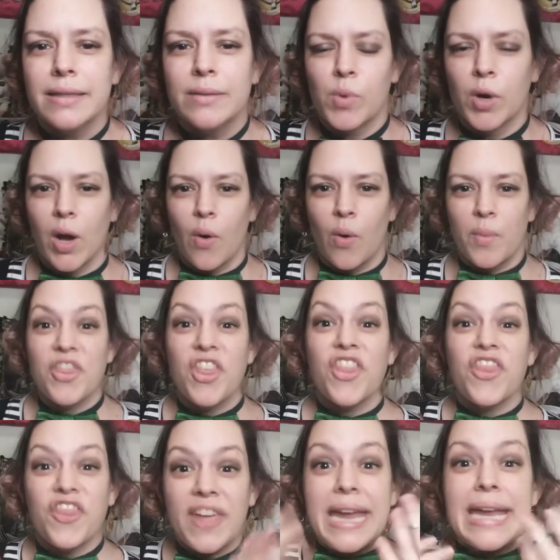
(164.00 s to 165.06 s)
We're going with a the
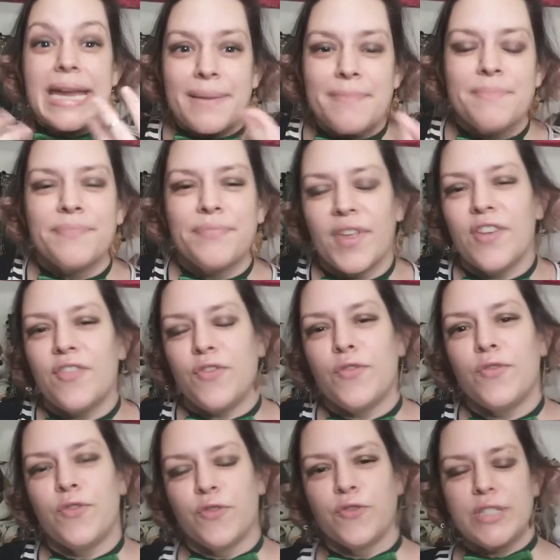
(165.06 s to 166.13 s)
theme if
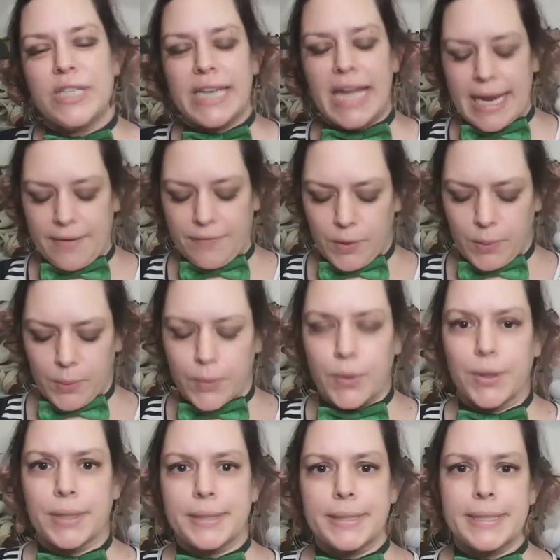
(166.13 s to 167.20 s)
today, if you
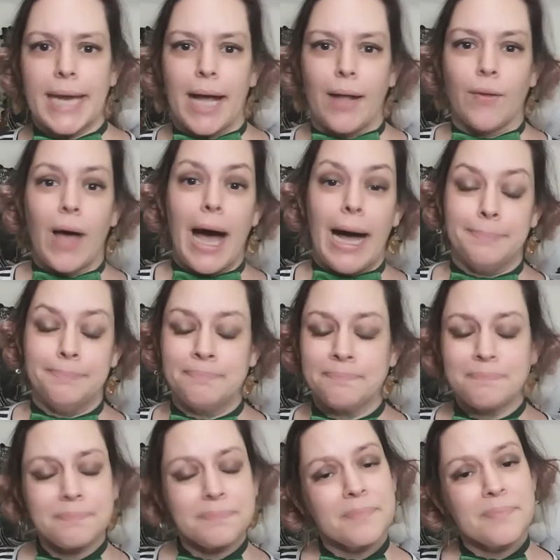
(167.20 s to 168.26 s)
couldn't tell. Um,
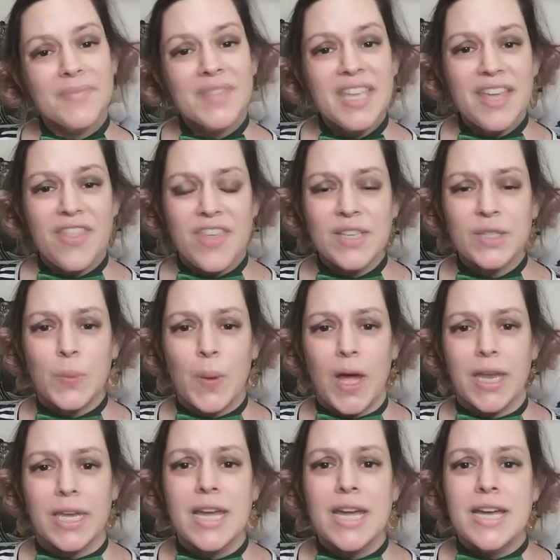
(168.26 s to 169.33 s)
This
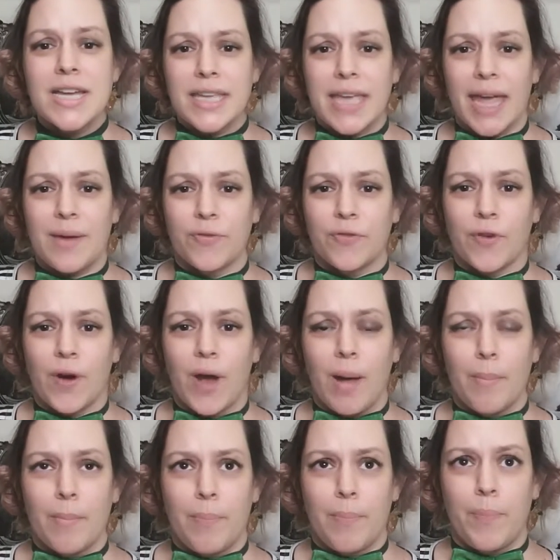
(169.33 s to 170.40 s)
one came
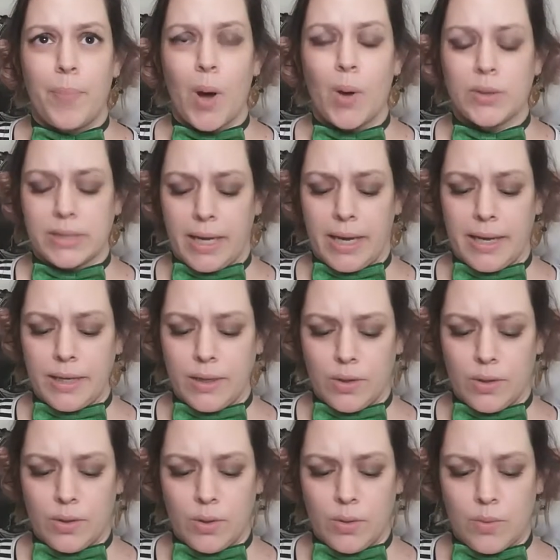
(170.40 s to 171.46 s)
from Bowtie
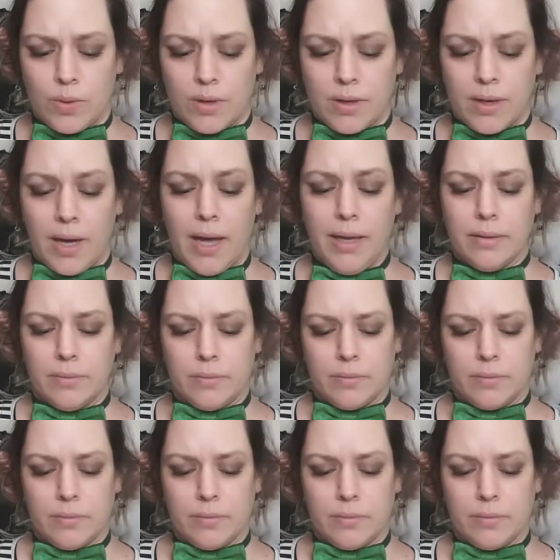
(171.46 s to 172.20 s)
Yuka.